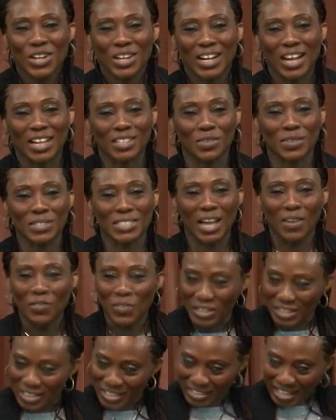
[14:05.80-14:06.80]
Can someone say, I've
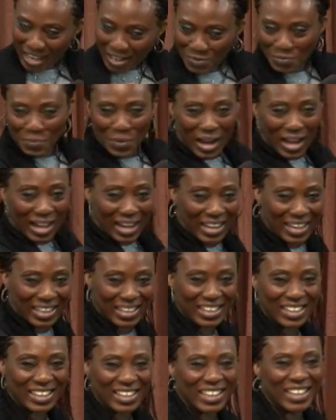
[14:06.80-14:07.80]
got a standby?
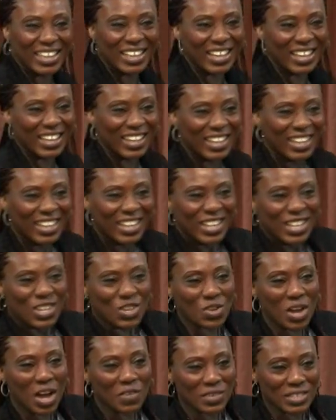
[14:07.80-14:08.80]

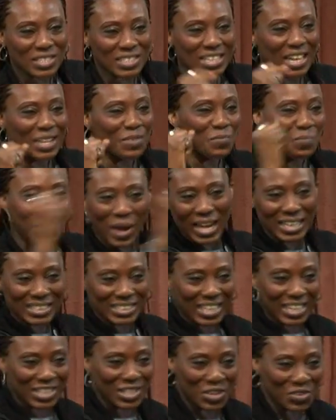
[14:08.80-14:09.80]
You have a standby
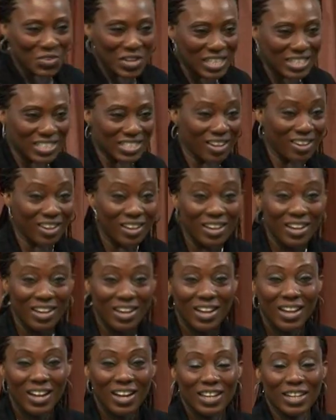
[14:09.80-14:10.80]
generator.
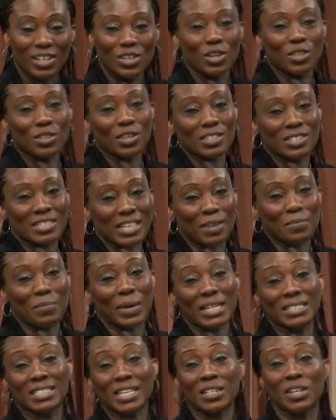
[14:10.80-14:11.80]
You know, those
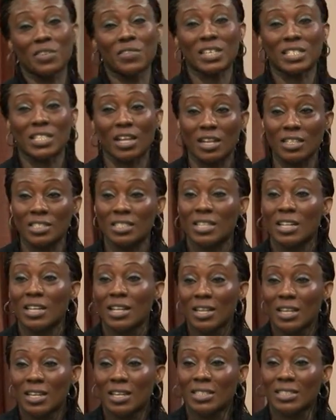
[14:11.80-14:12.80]
standby generators,
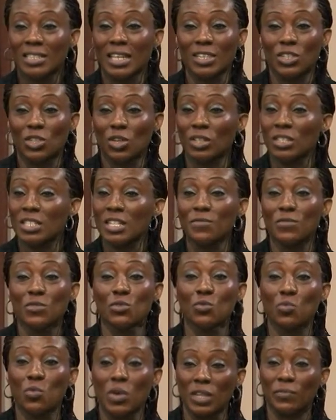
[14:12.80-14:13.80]
they don't
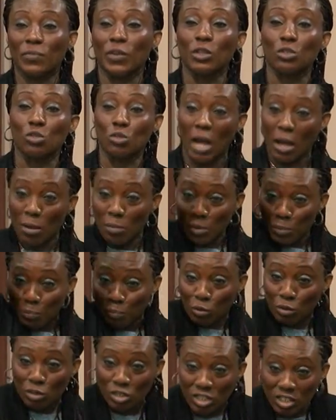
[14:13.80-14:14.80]
even wait for you to go and be
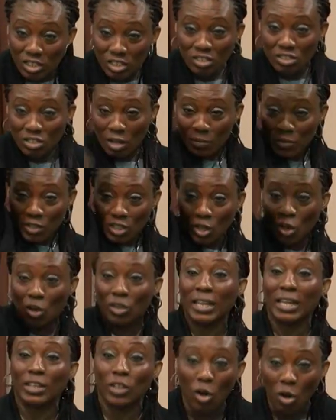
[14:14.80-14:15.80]
putting something
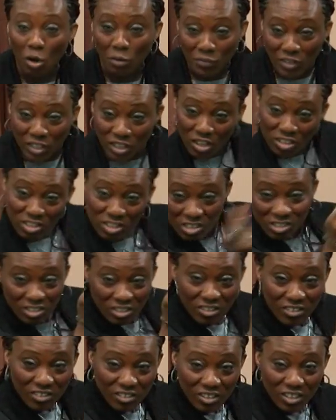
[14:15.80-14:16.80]
on and off. They just
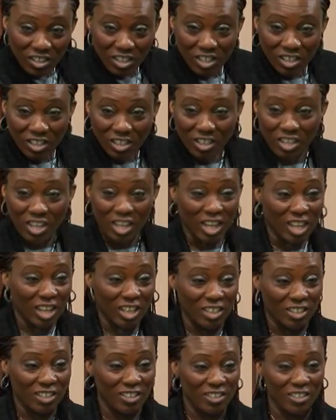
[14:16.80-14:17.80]
kick
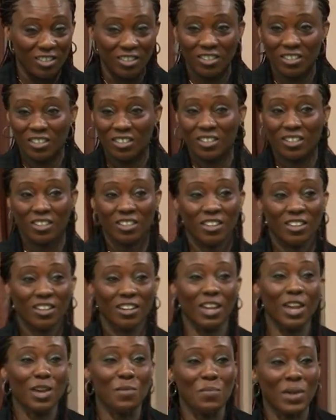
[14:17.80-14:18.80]
in.
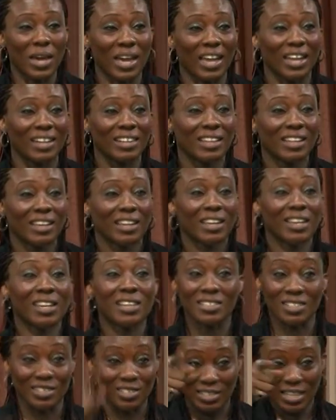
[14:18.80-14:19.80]
Amen. He
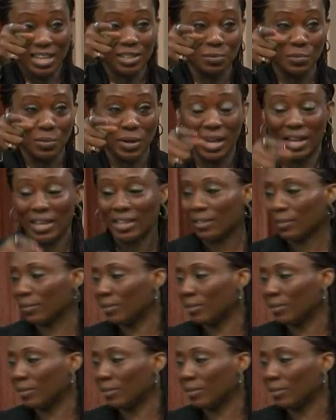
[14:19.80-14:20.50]
is a standby.